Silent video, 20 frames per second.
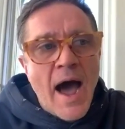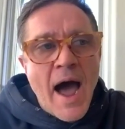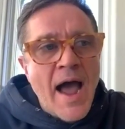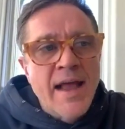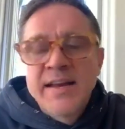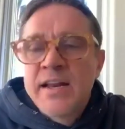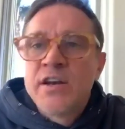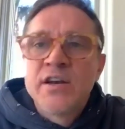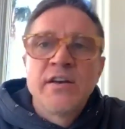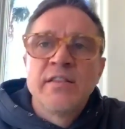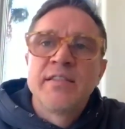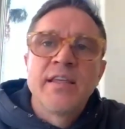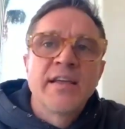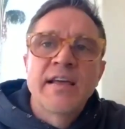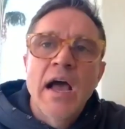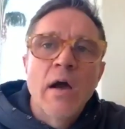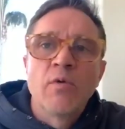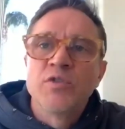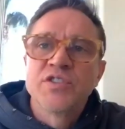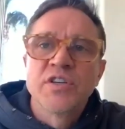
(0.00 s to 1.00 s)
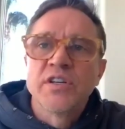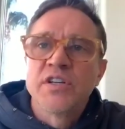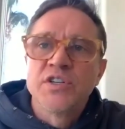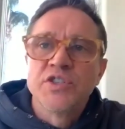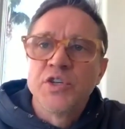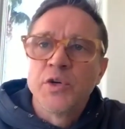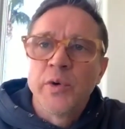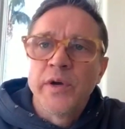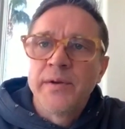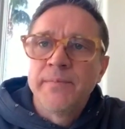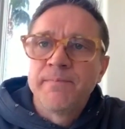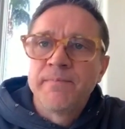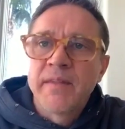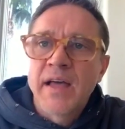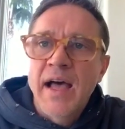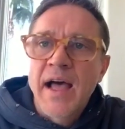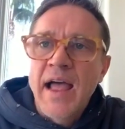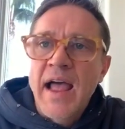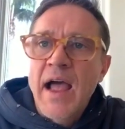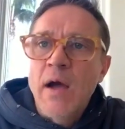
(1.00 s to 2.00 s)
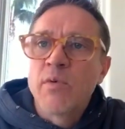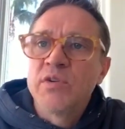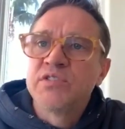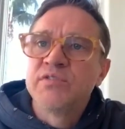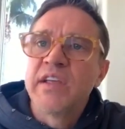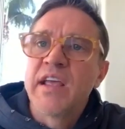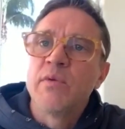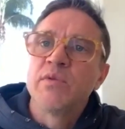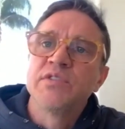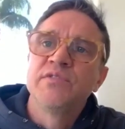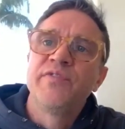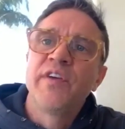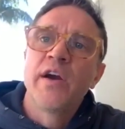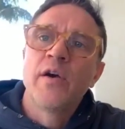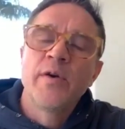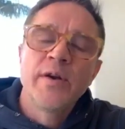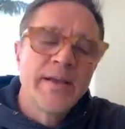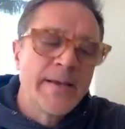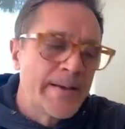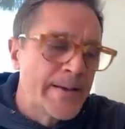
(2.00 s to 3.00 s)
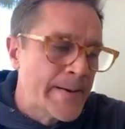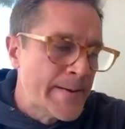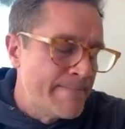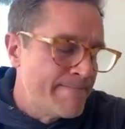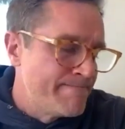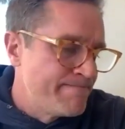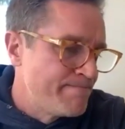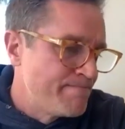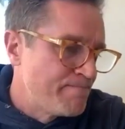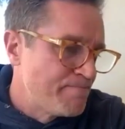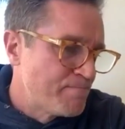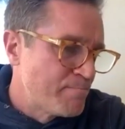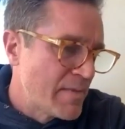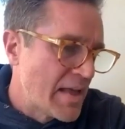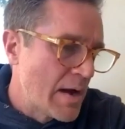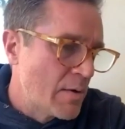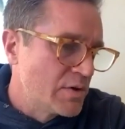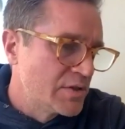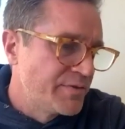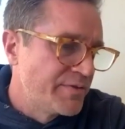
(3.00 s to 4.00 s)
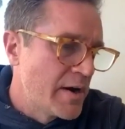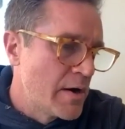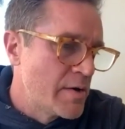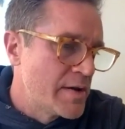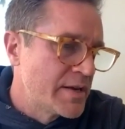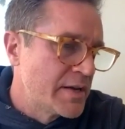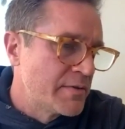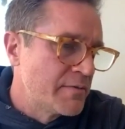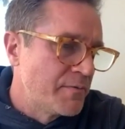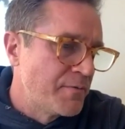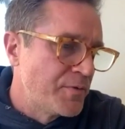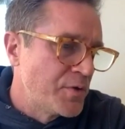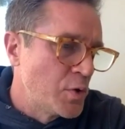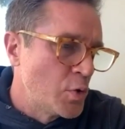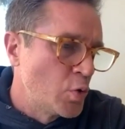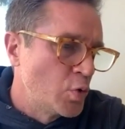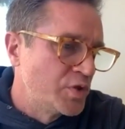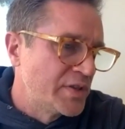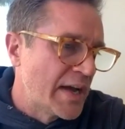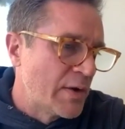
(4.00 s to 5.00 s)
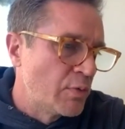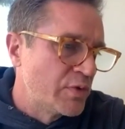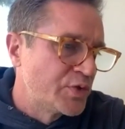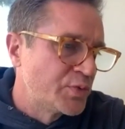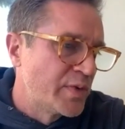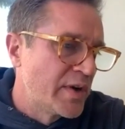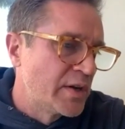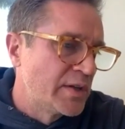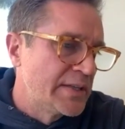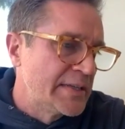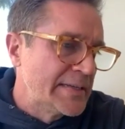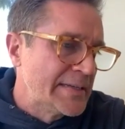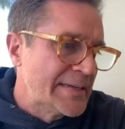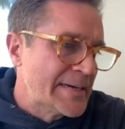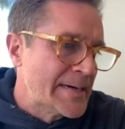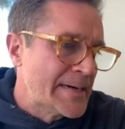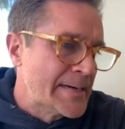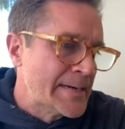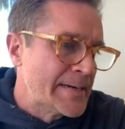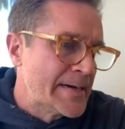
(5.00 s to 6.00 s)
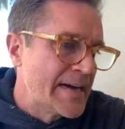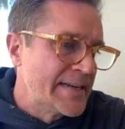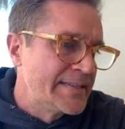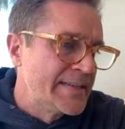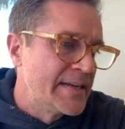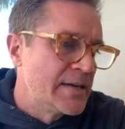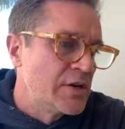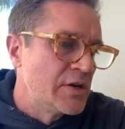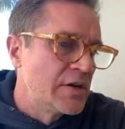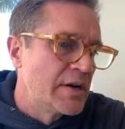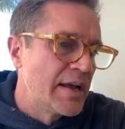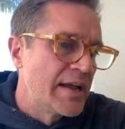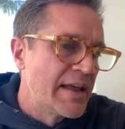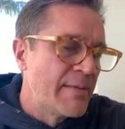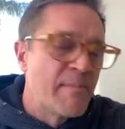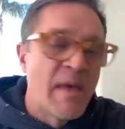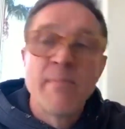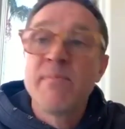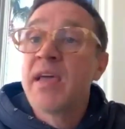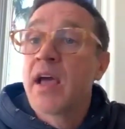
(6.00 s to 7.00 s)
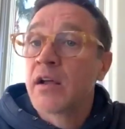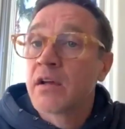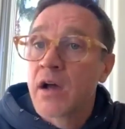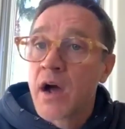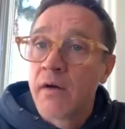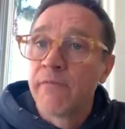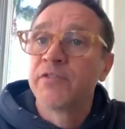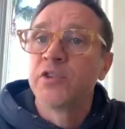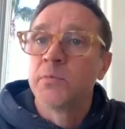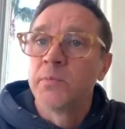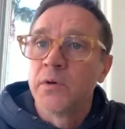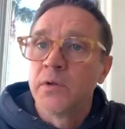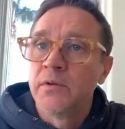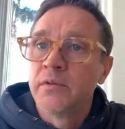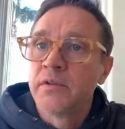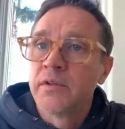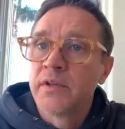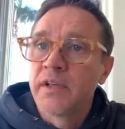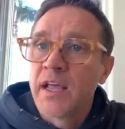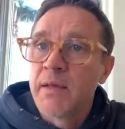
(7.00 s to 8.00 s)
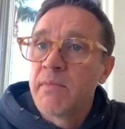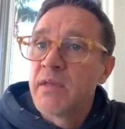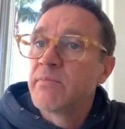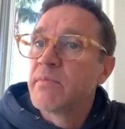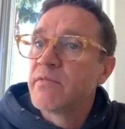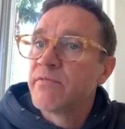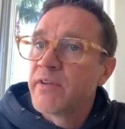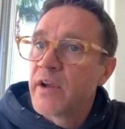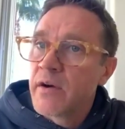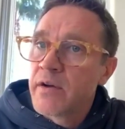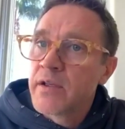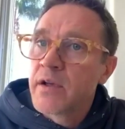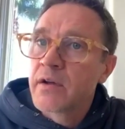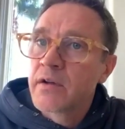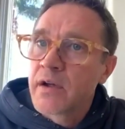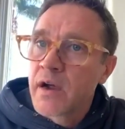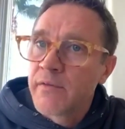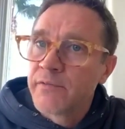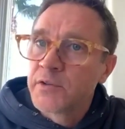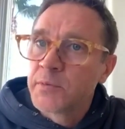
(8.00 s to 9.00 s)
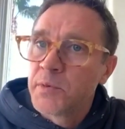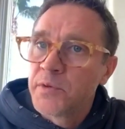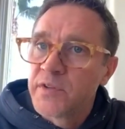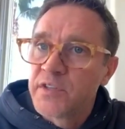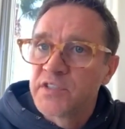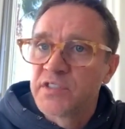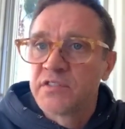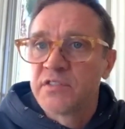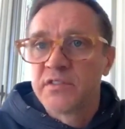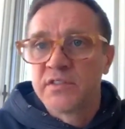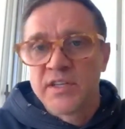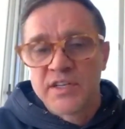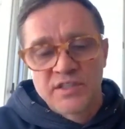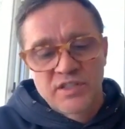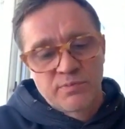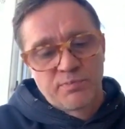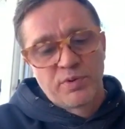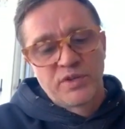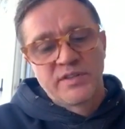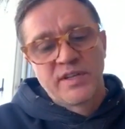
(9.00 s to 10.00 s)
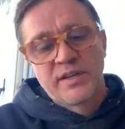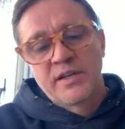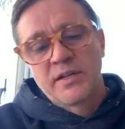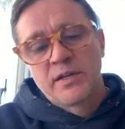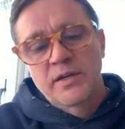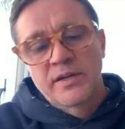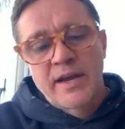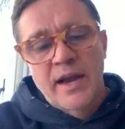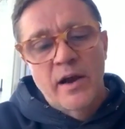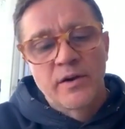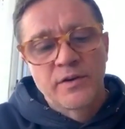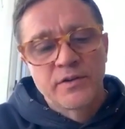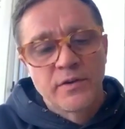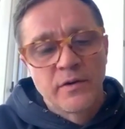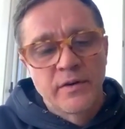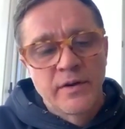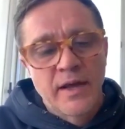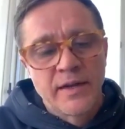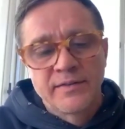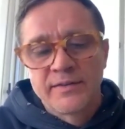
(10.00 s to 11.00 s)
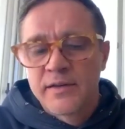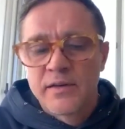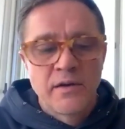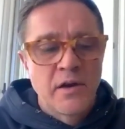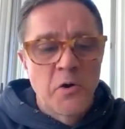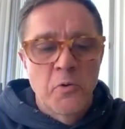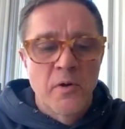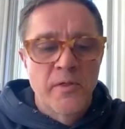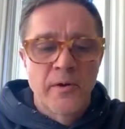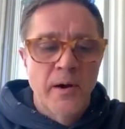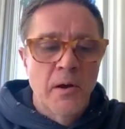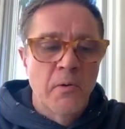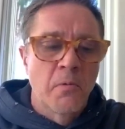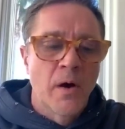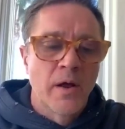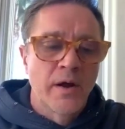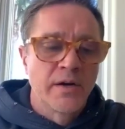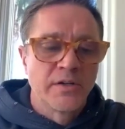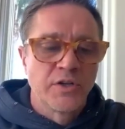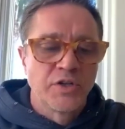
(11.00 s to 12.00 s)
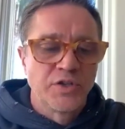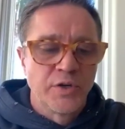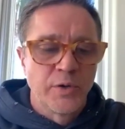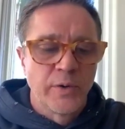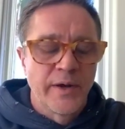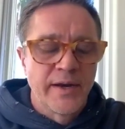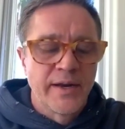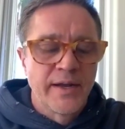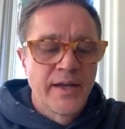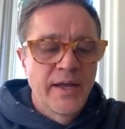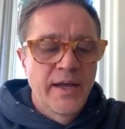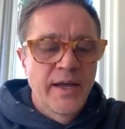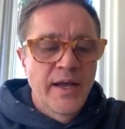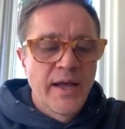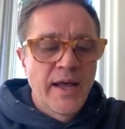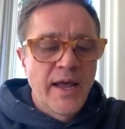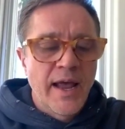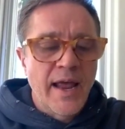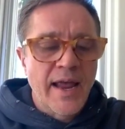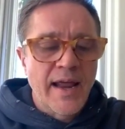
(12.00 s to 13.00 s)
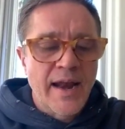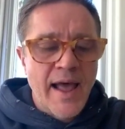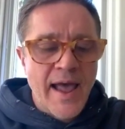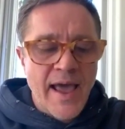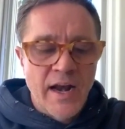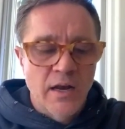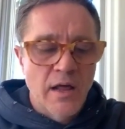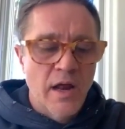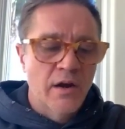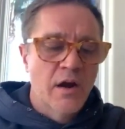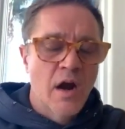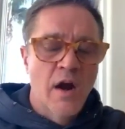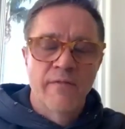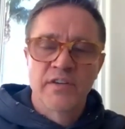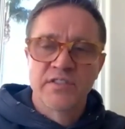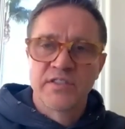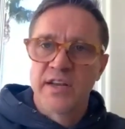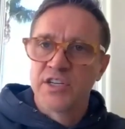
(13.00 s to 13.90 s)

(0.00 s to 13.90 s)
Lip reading: didn't think I was going to do it. I was very confused. I was really it made me uncomfortable. It made me very uncomfortable, this particular character, and I didn't know whether I wanted to do it. And I had a lot of conversations.